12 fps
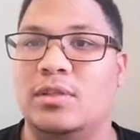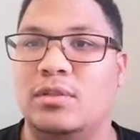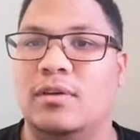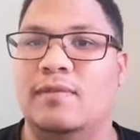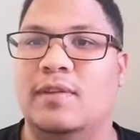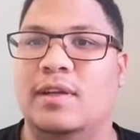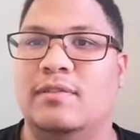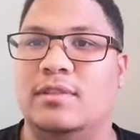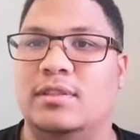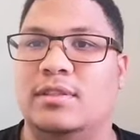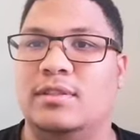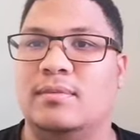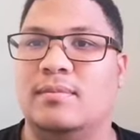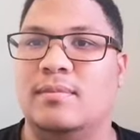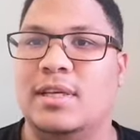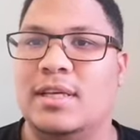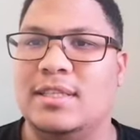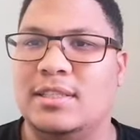a song of deliverance.
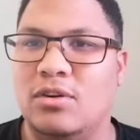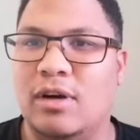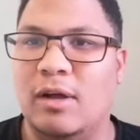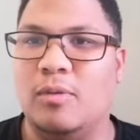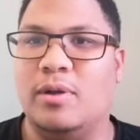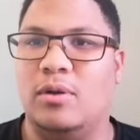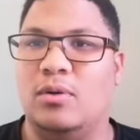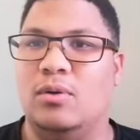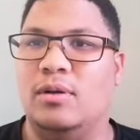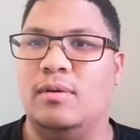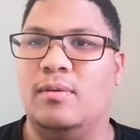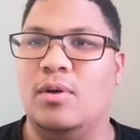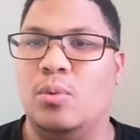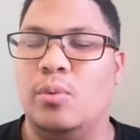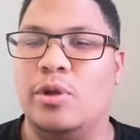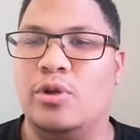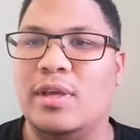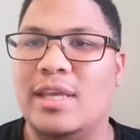Surround me, Lord,
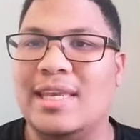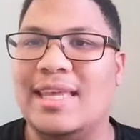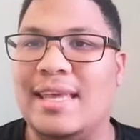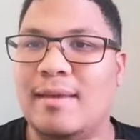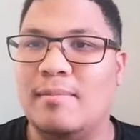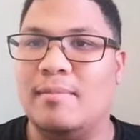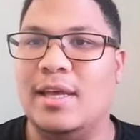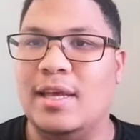when you're in Him,